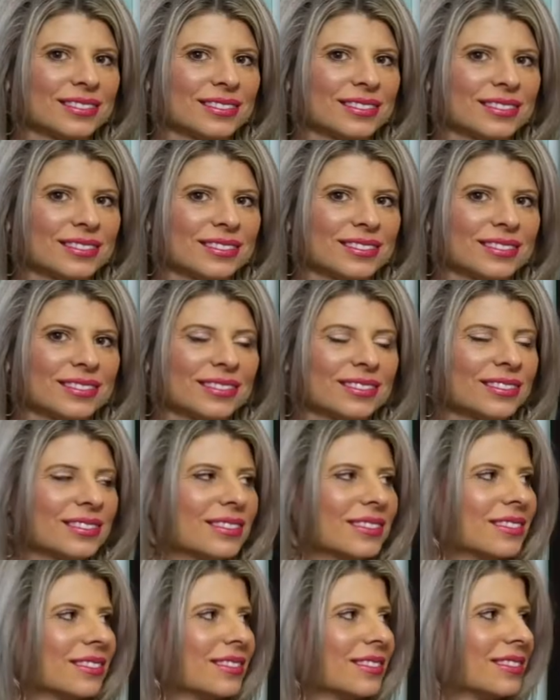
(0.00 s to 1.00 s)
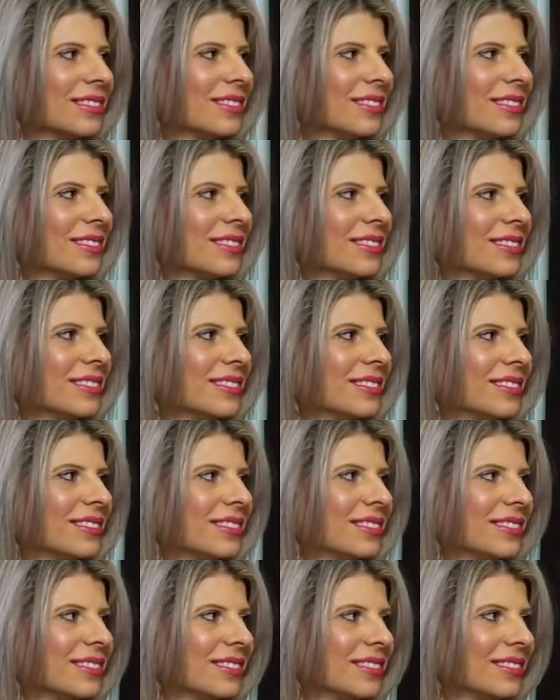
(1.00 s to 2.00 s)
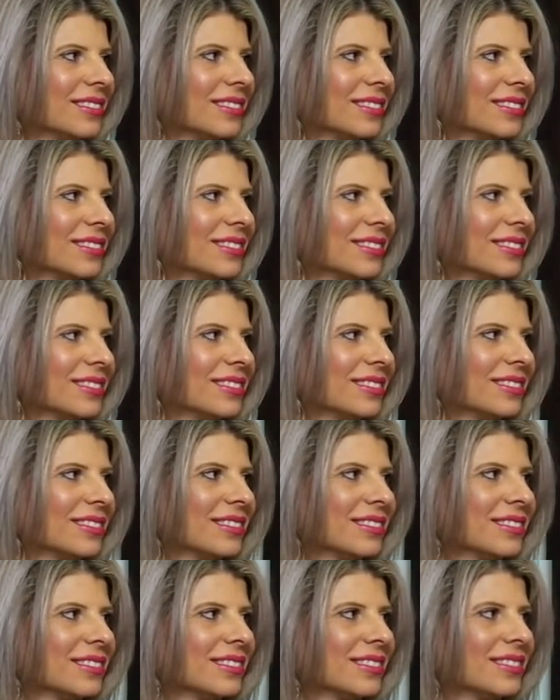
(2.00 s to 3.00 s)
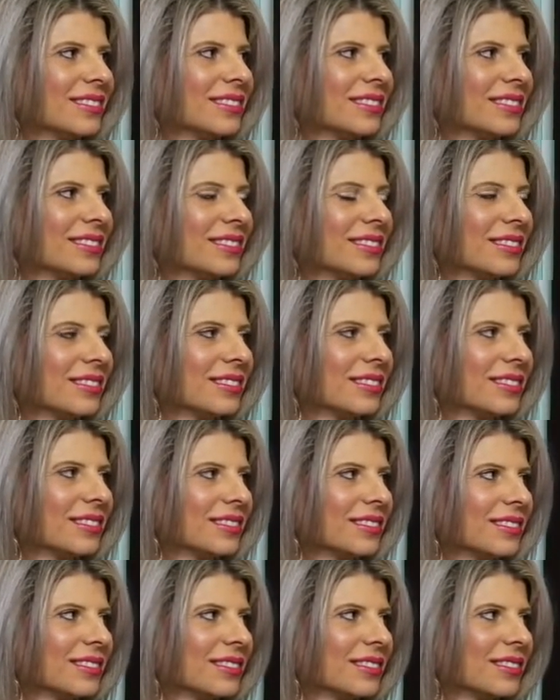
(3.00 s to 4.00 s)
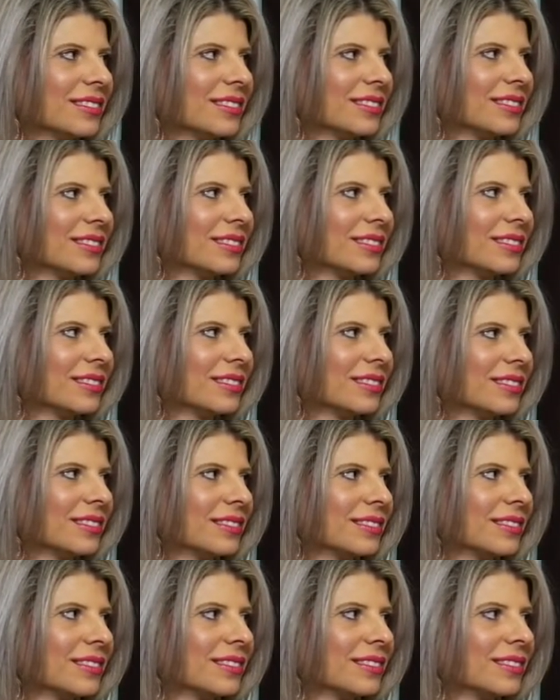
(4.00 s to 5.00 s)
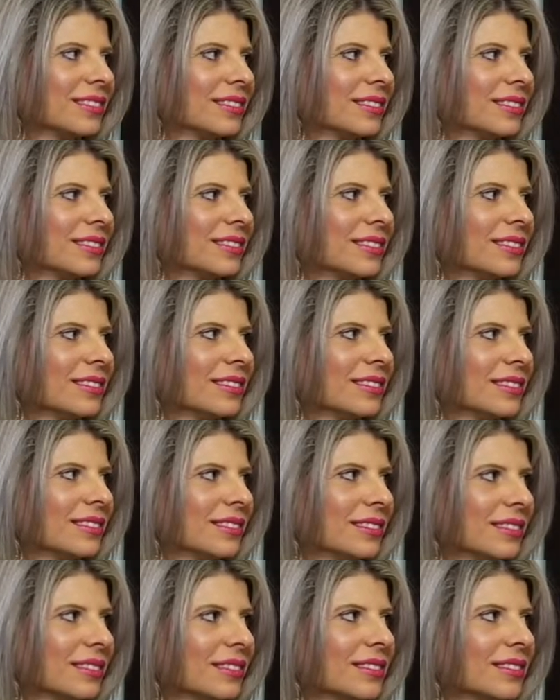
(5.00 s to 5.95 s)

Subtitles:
(silent)